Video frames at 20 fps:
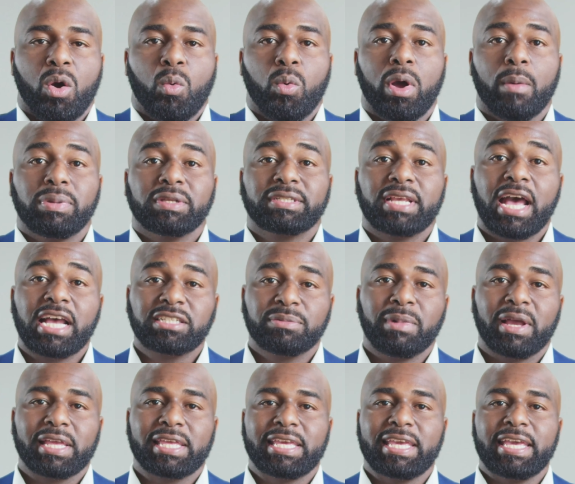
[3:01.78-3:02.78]
Well, besides
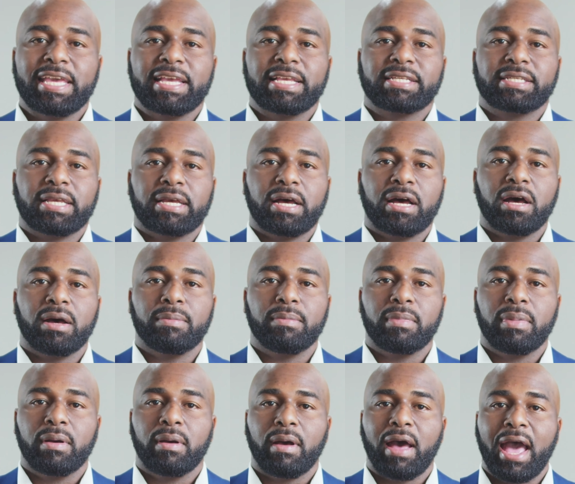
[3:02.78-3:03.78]
my kids,
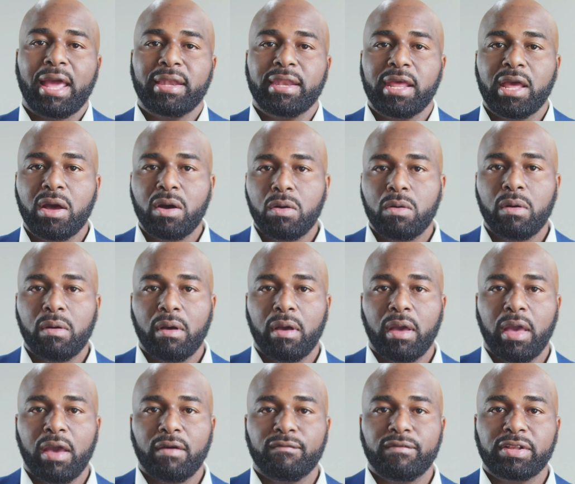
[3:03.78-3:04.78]
I now
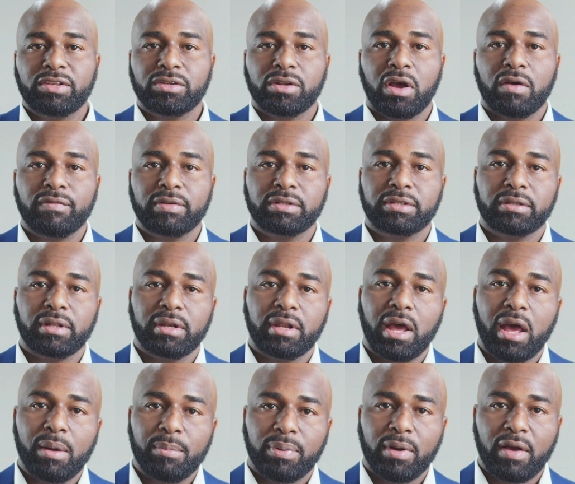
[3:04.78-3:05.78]
have ventured off into the
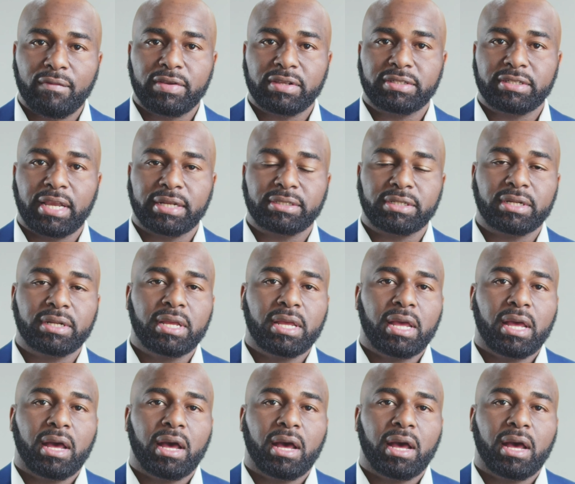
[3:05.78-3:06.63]
nonprofit sector.